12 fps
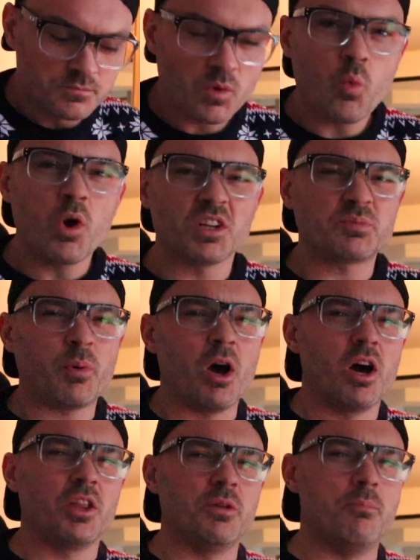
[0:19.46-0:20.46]
Worst
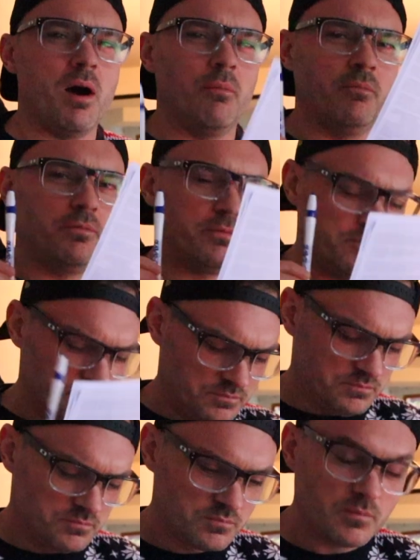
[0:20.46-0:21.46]
part of the month.
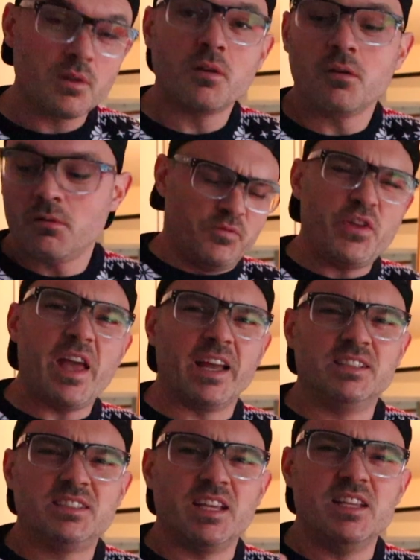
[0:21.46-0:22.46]

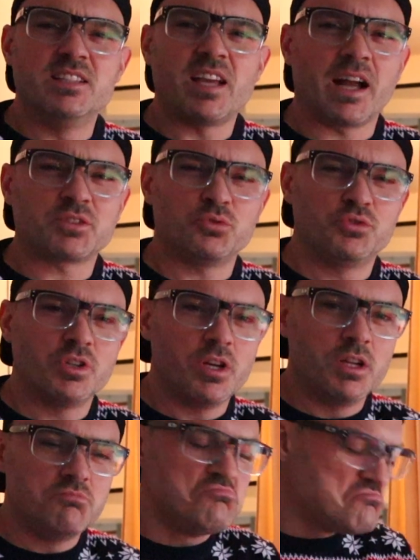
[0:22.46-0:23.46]
VAT tax
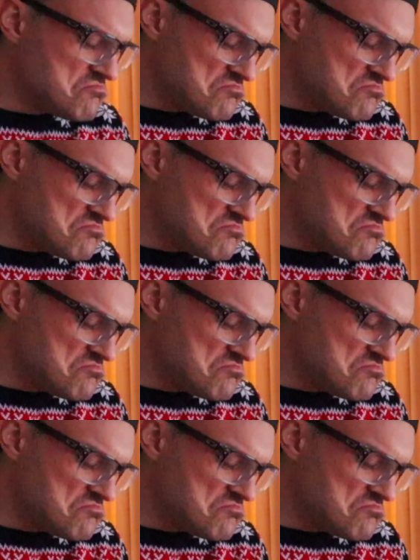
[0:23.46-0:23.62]
return.